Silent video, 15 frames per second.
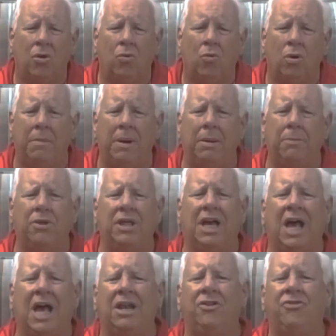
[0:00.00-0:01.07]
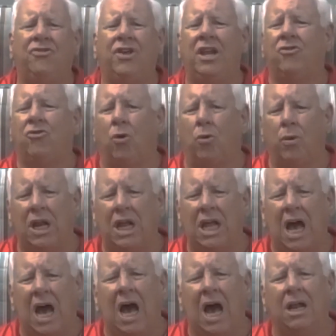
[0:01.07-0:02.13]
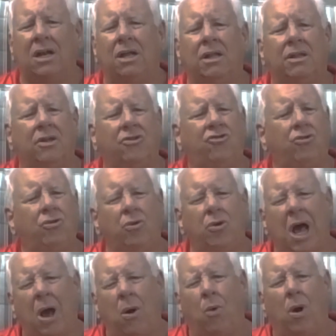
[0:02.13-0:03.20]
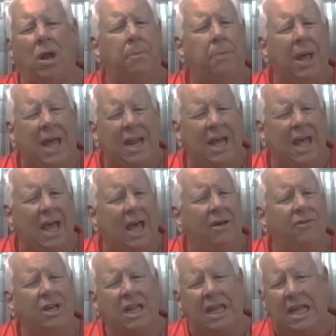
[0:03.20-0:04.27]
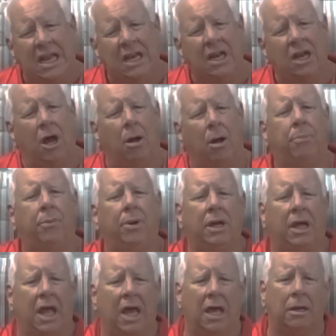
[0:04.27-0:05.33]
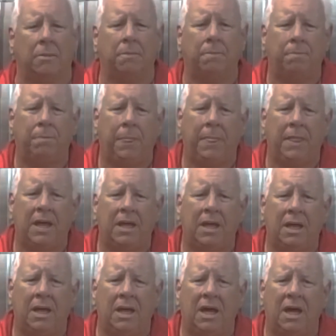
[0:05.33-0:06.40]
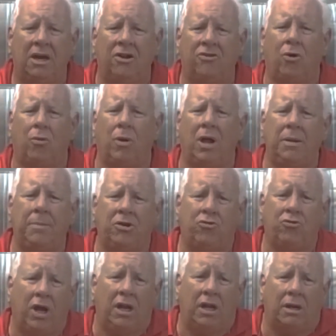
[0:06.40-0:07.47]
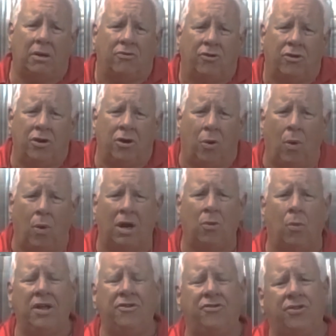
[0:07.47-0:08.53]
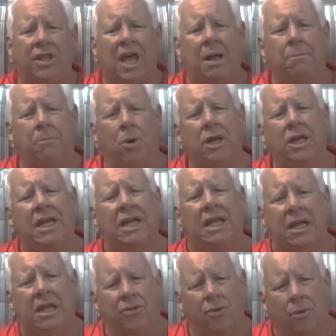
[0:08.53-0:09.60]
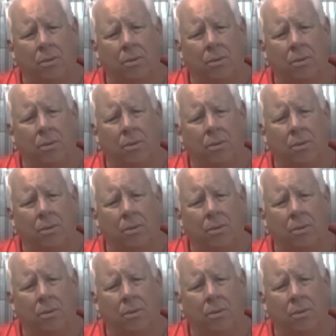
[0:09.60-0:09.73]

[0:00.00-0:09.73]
Remember, the condensate is already hot, thus you do not want to pay to have it heated up again. And it's already been treated, so you don't want to waste that money either.